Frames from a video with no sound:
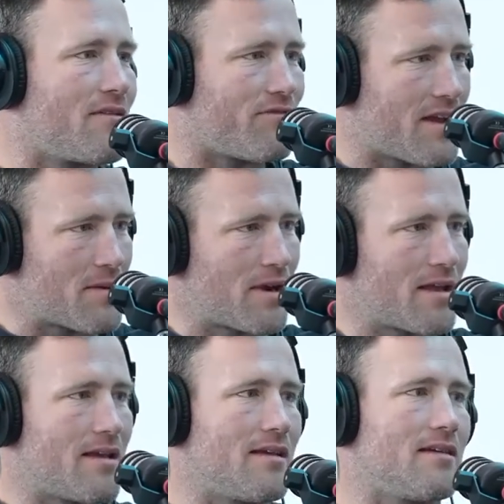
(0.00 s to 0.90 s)
had
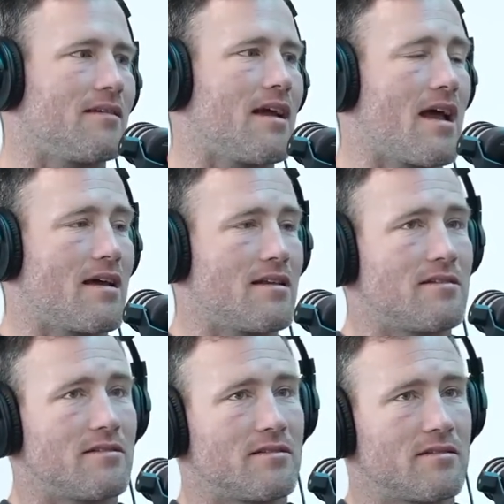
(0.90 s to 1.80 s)
family,
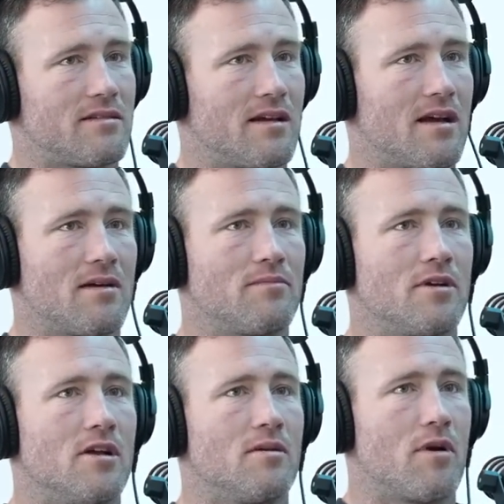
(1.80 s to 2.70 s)
had
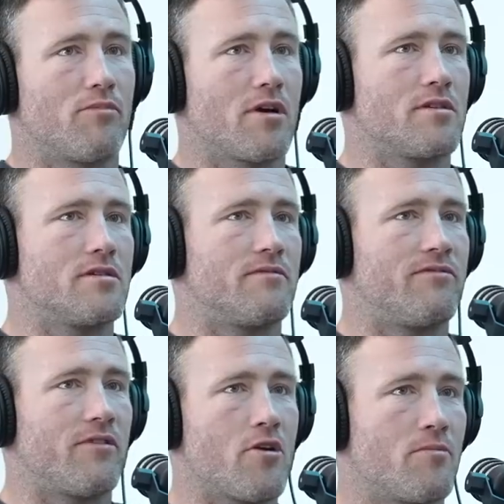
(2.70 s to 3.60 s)
my brother
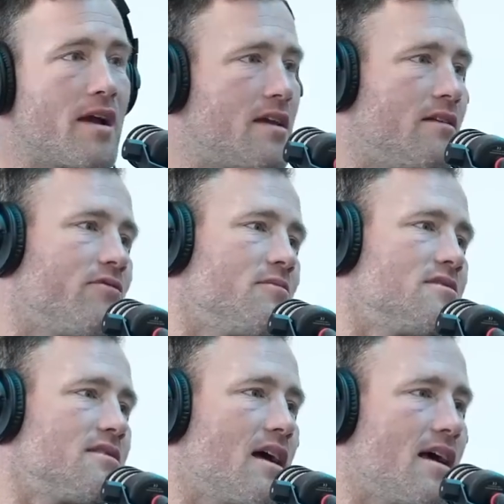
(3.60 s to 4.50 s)
flown back in from
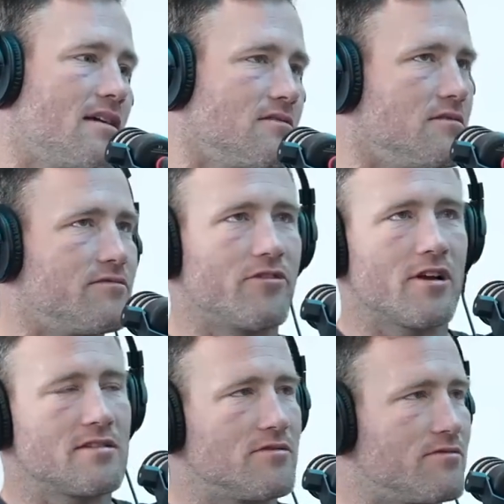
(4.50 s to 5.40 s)
the state or
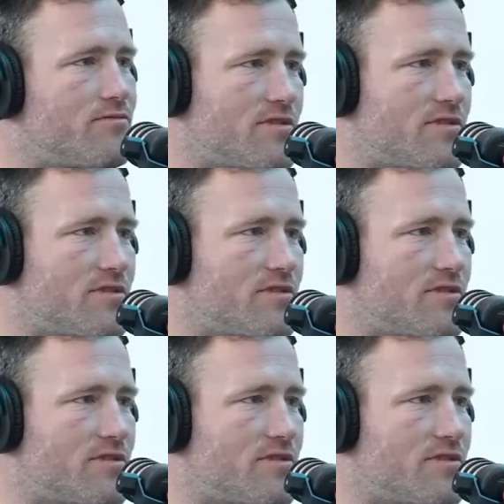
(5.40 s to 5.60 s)
France or